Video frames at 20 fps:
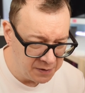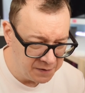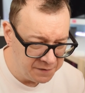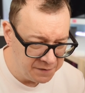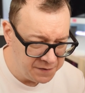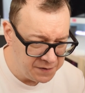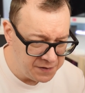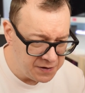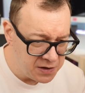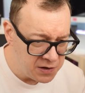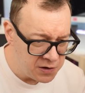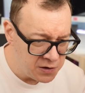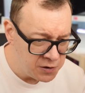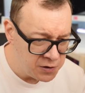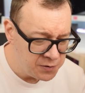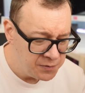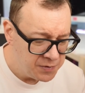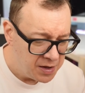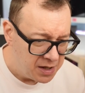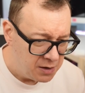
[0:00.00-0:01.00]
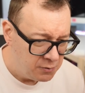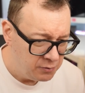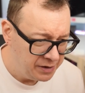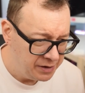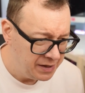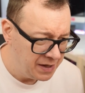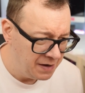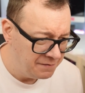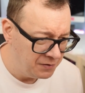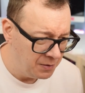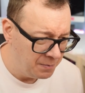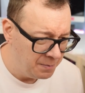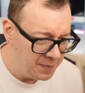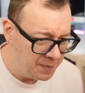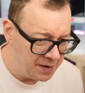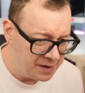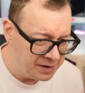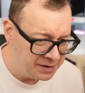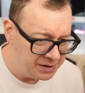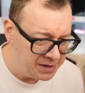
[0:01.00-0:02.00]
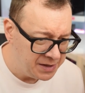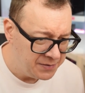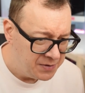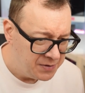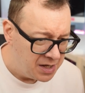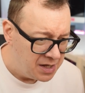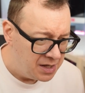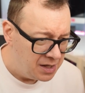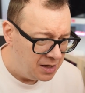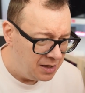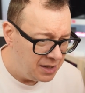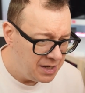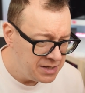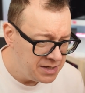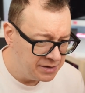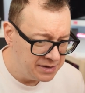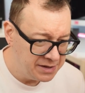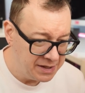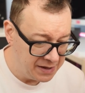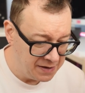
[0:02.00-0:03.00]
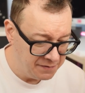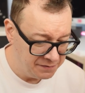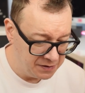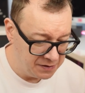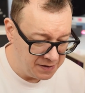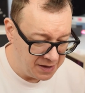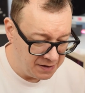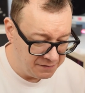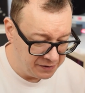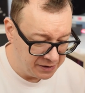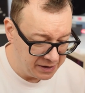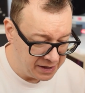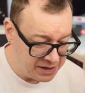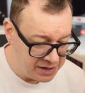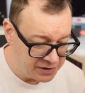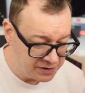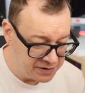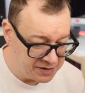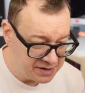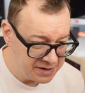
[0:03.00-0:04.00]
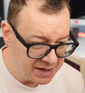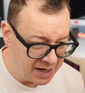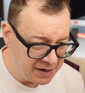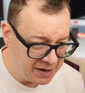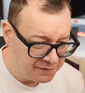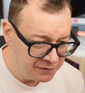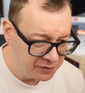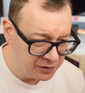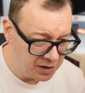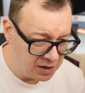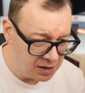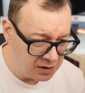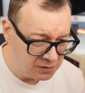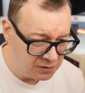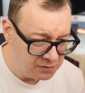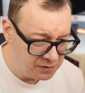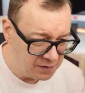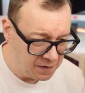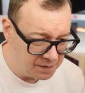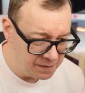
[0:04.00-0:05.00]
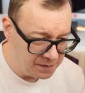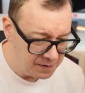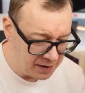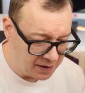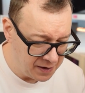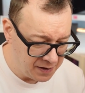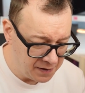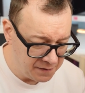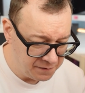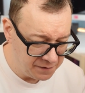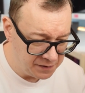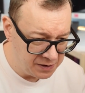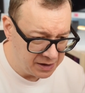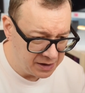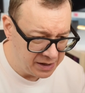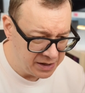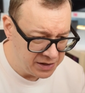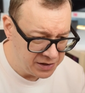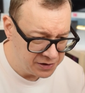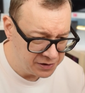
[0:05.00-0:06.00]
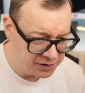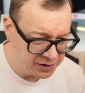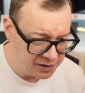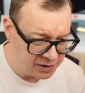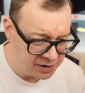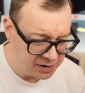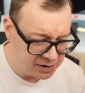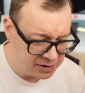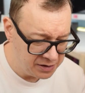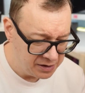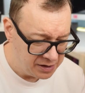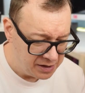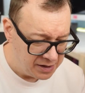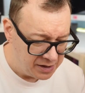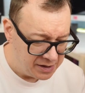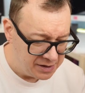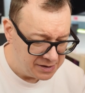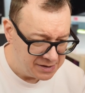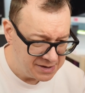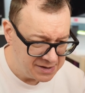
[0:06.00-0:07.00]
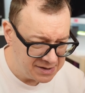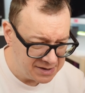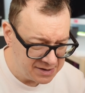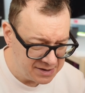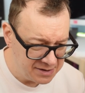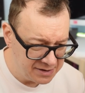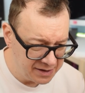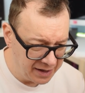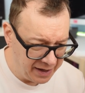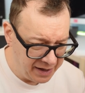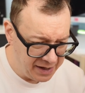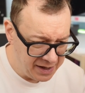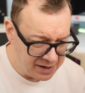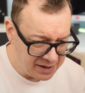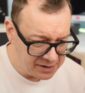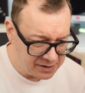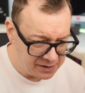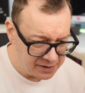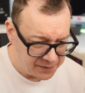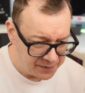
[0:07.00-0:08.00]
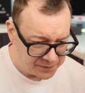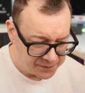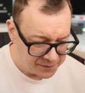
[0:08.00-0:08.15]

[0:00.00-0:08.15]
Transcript: of view. We have a body. Let's just have a navigation stack for now. Navigation stack.